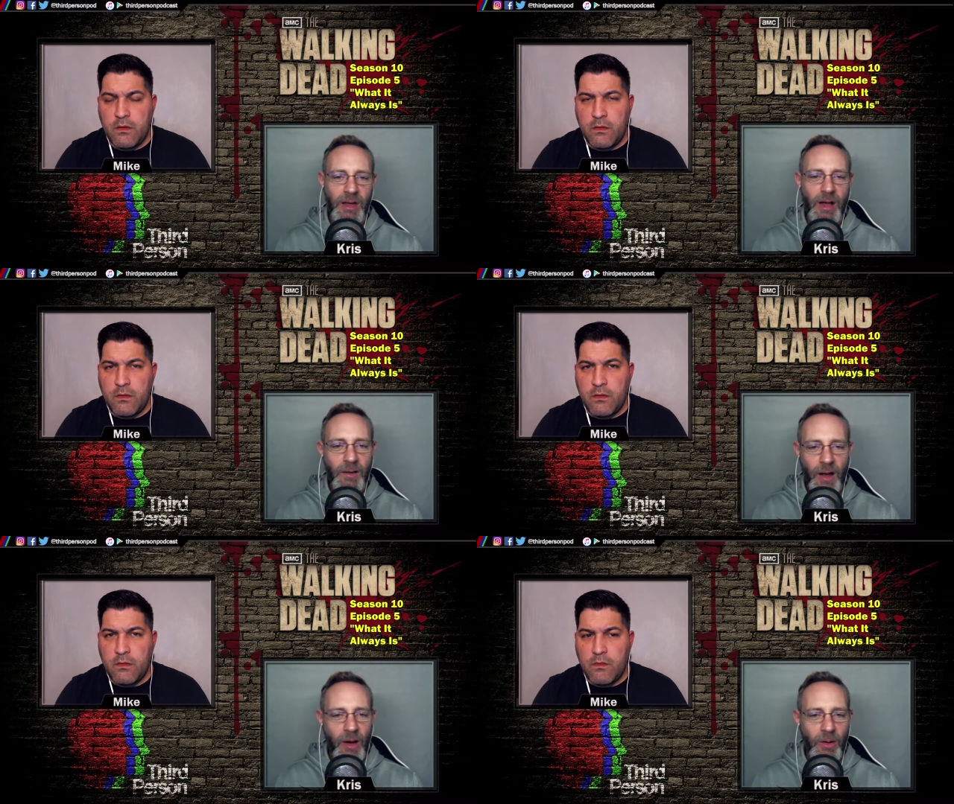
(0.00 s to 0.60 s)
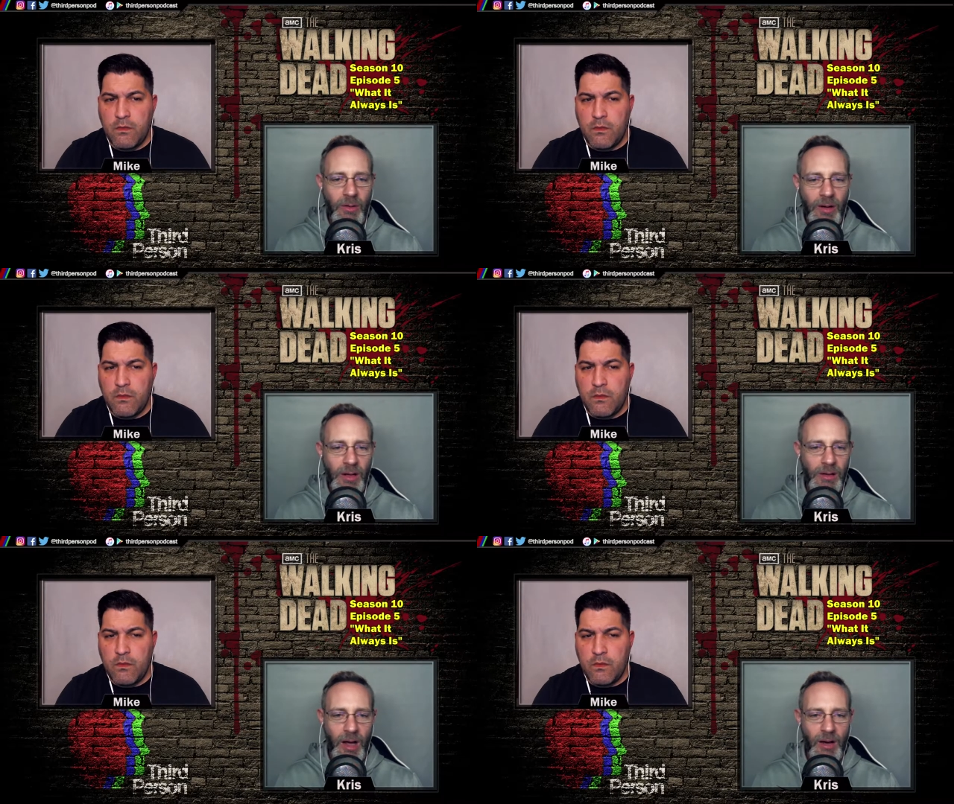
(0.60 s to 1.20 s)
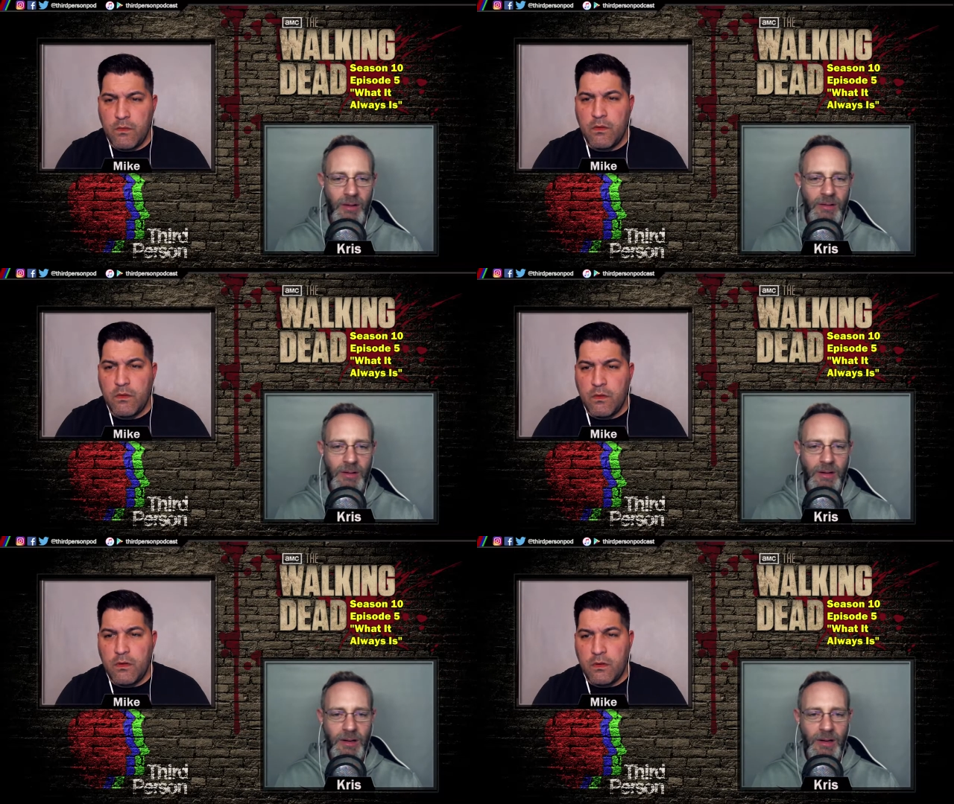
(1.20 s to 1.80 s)
Speaker 1: Hello, hello,
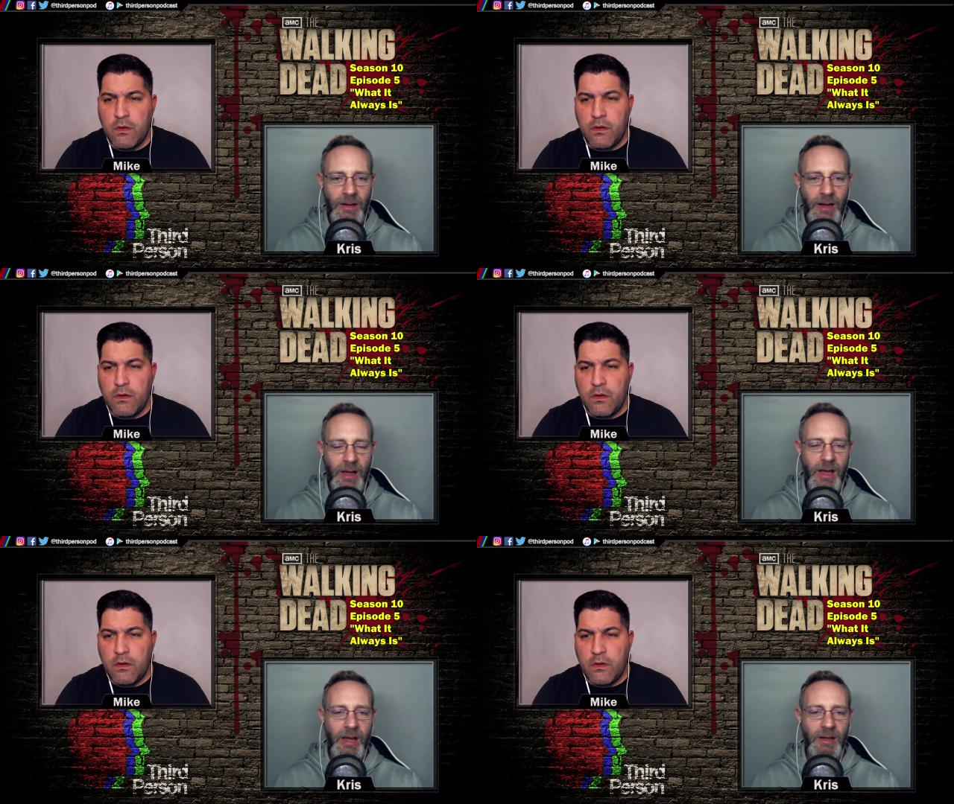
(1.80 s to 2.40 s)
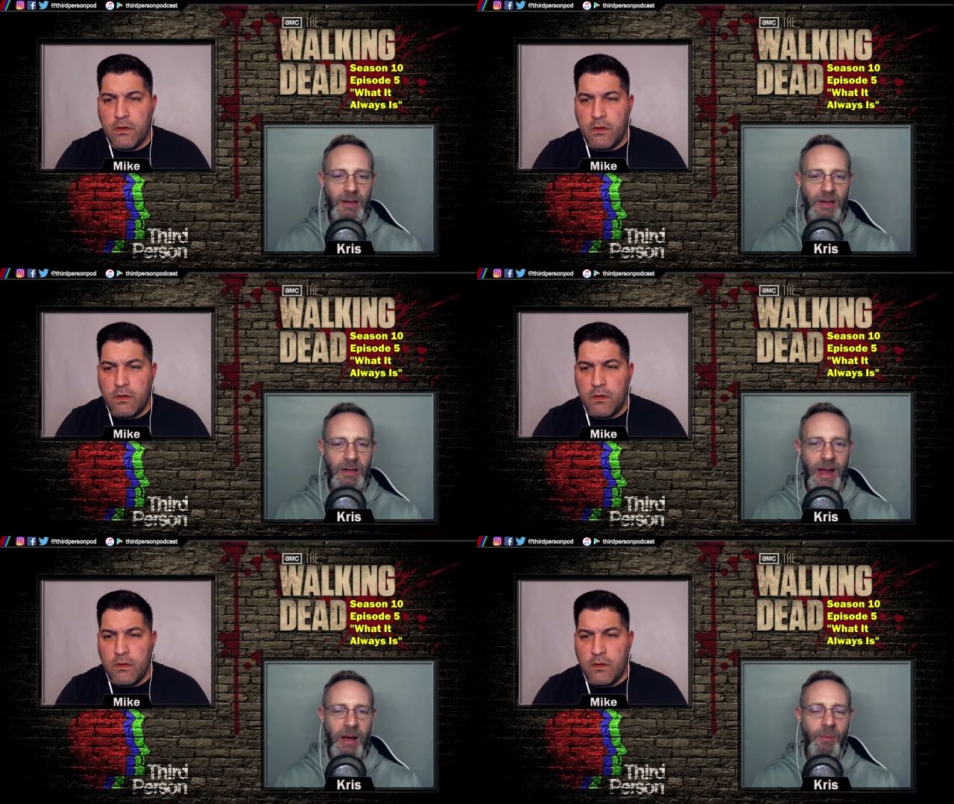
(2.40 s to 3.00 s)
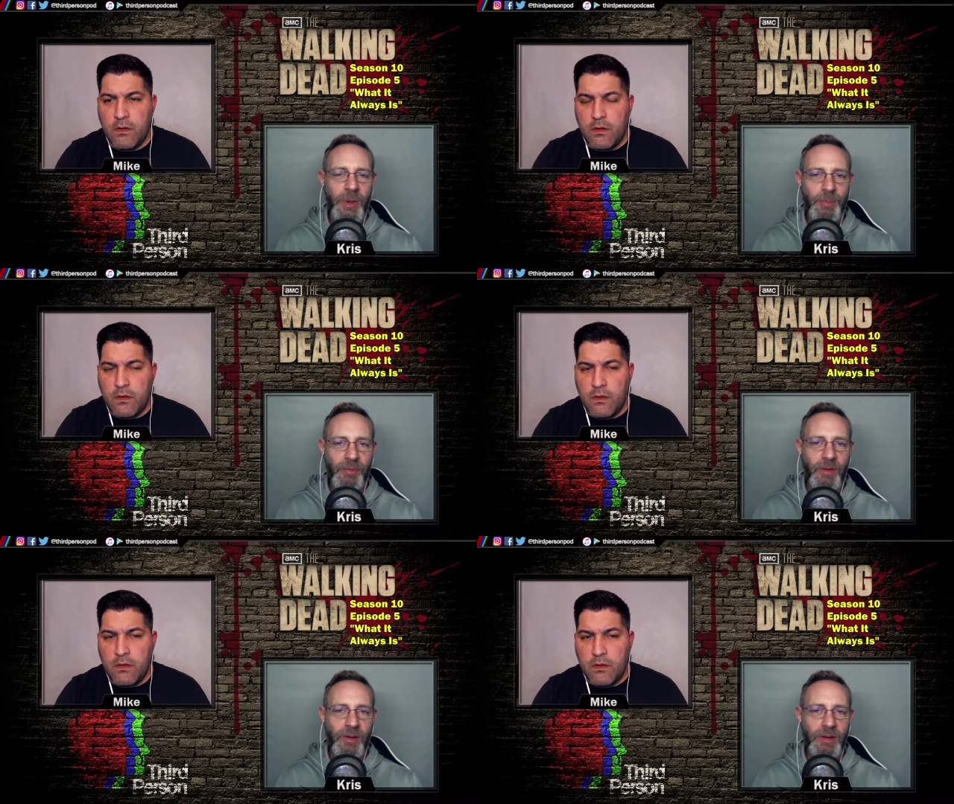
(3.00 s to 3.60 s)
and now people
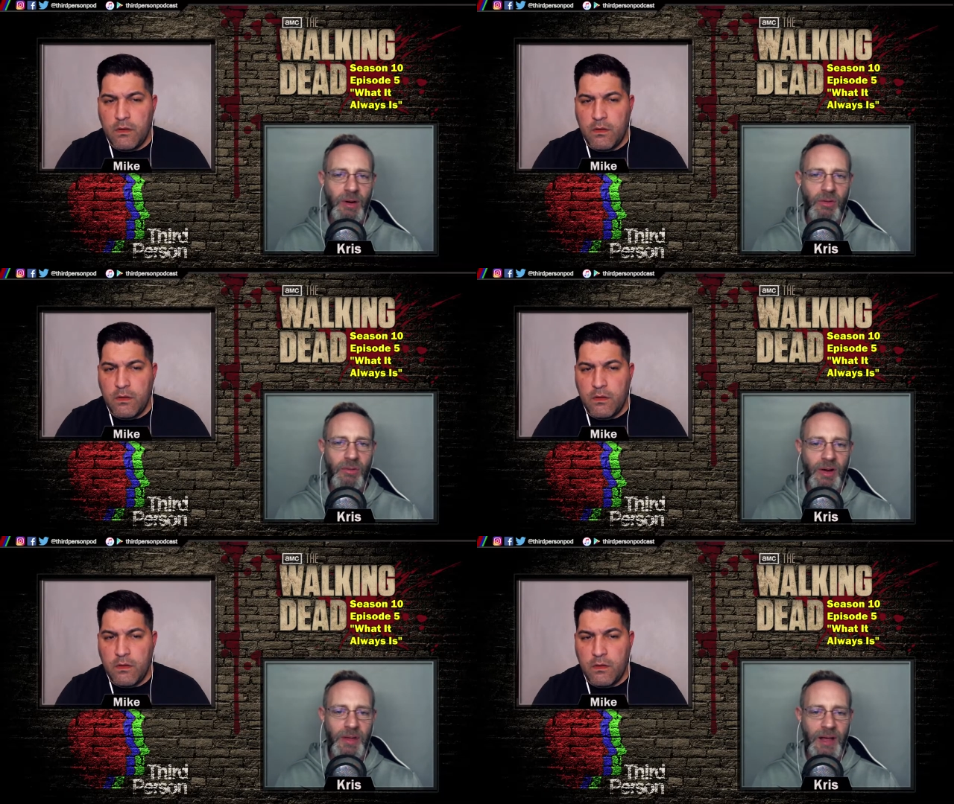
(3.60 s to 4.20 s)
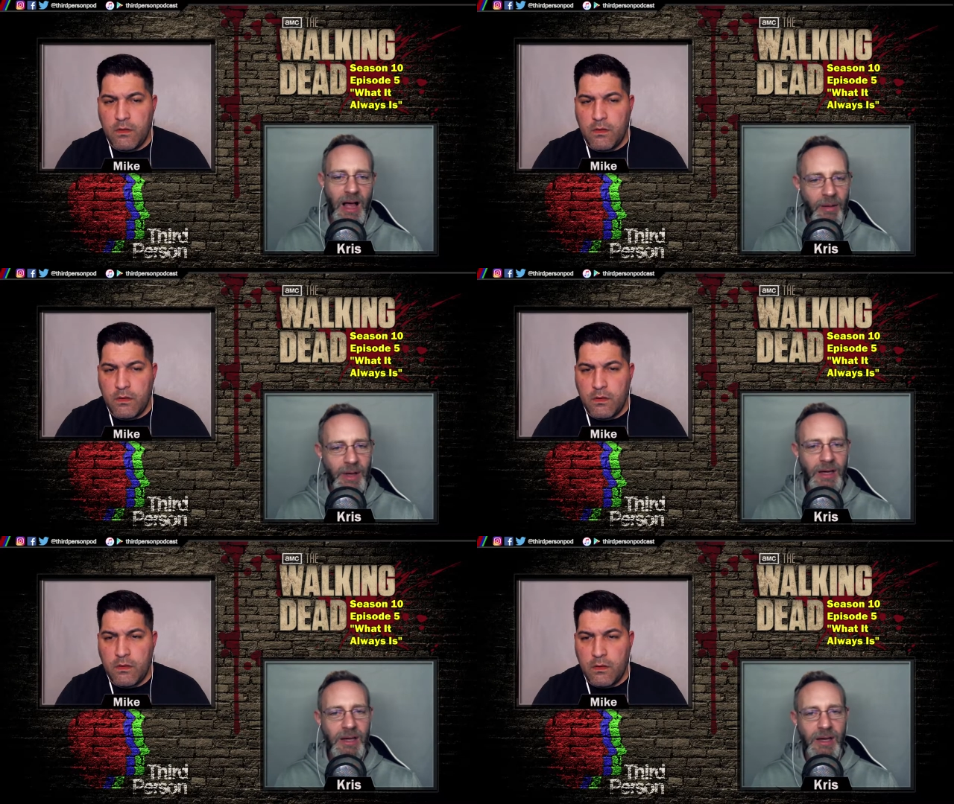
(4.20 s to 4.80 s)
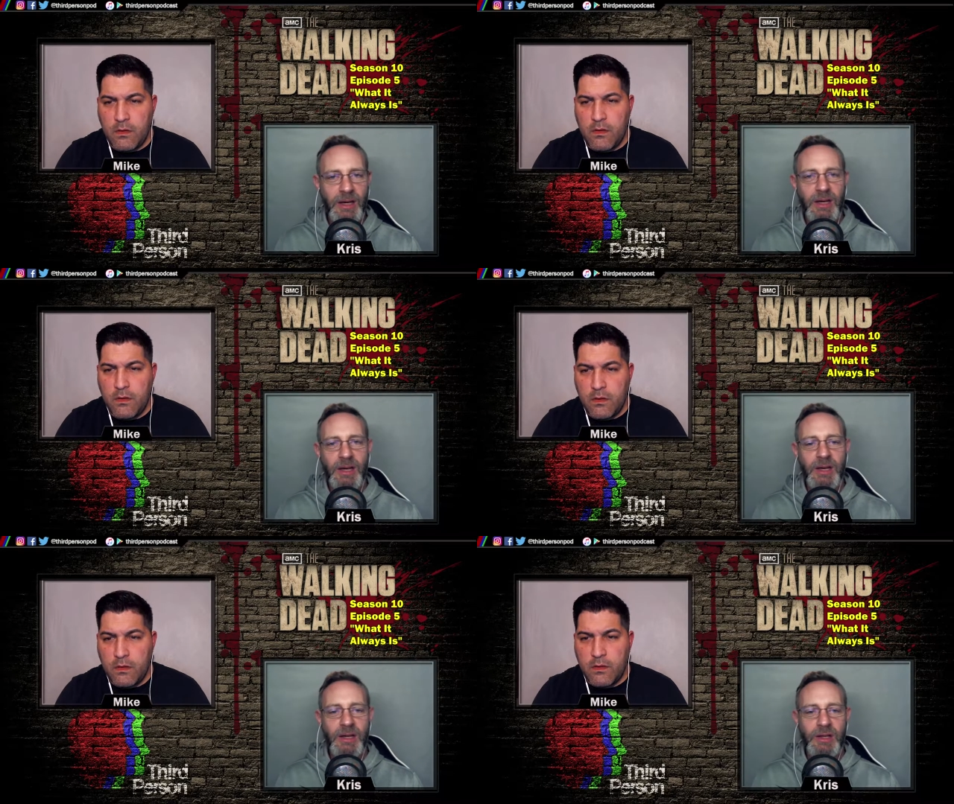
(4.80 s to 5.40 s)
from you know read the comic,
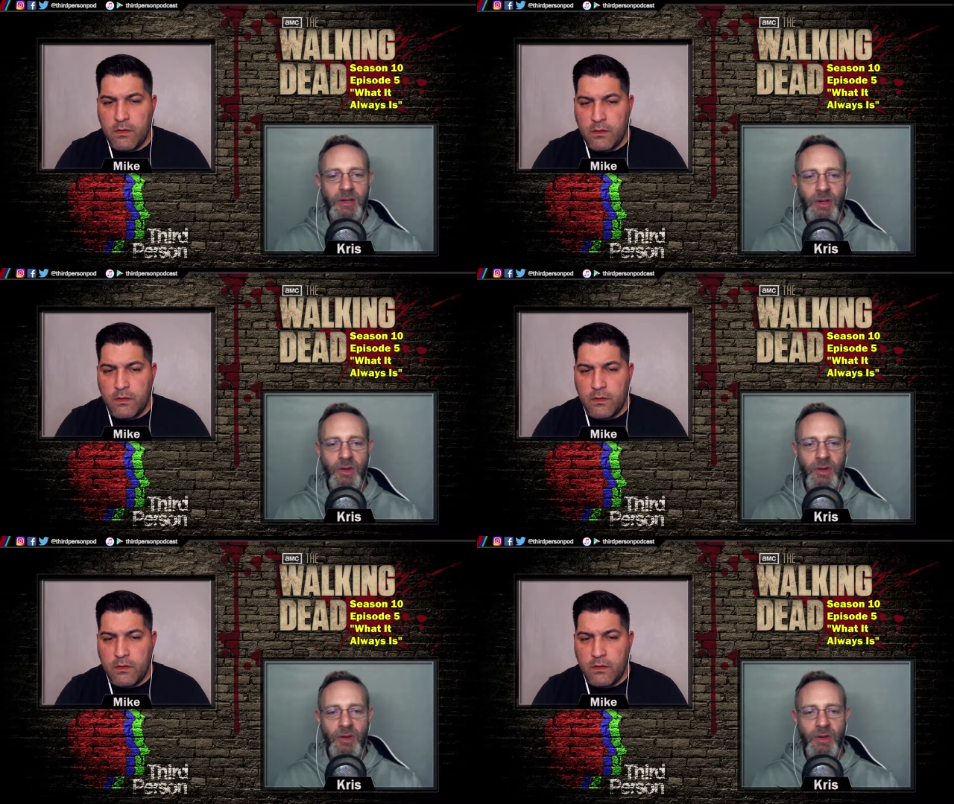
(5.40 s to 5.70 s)
you'll